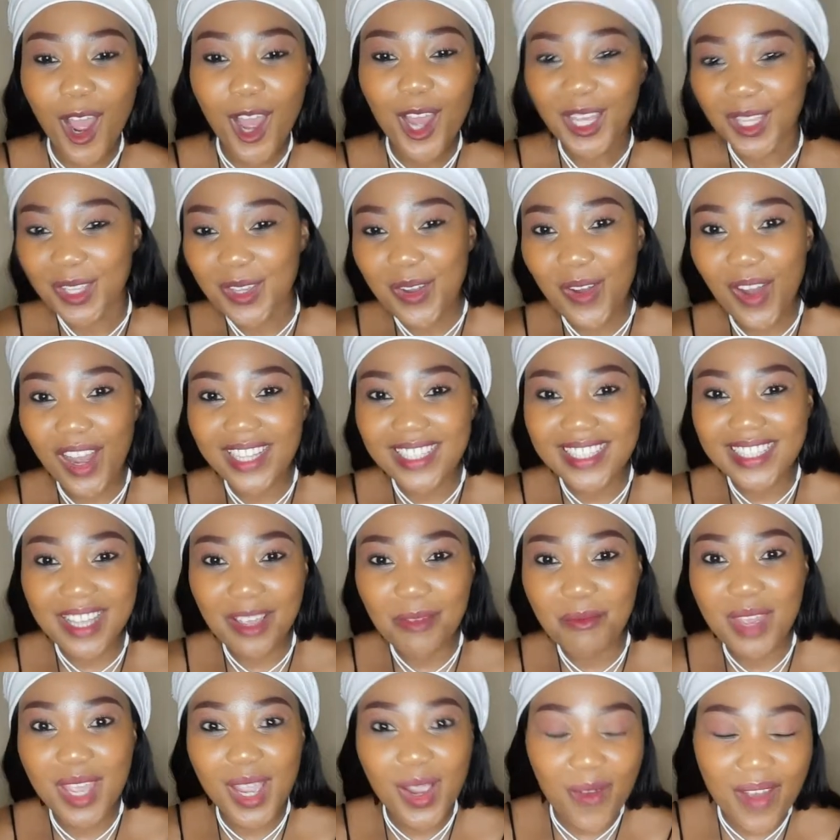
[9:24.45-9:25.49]
you asking
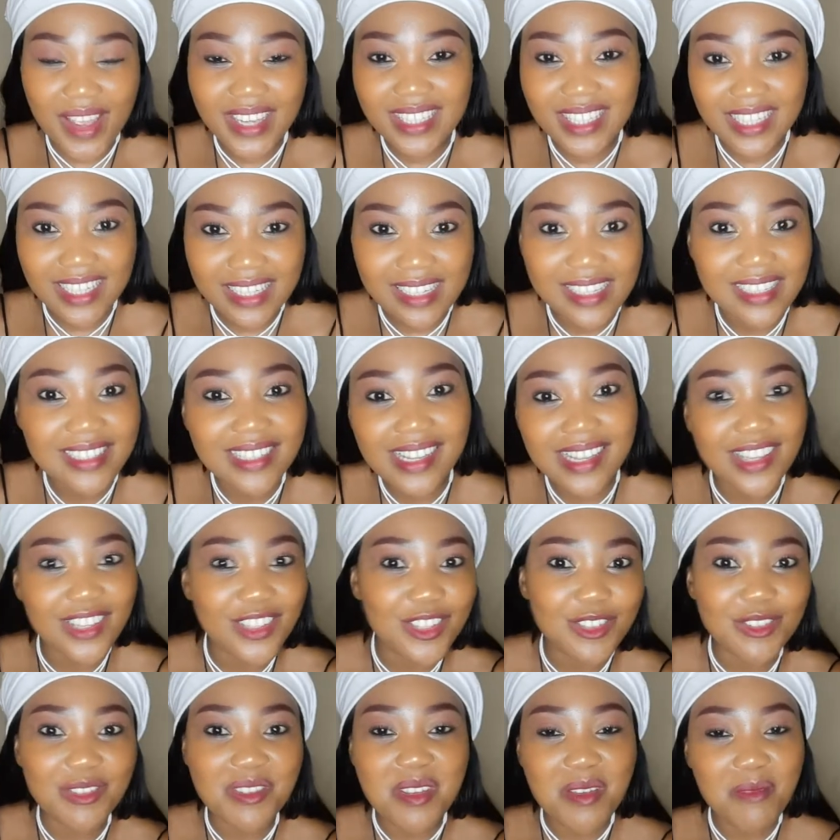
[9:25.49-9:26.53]
me questions in
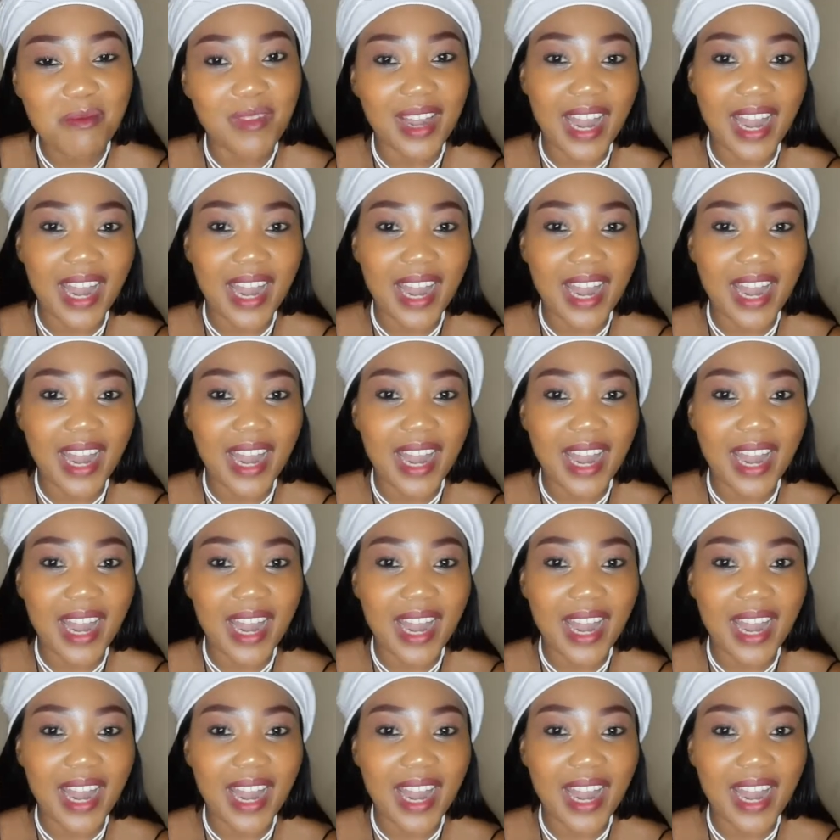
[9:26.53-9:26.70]
this dream.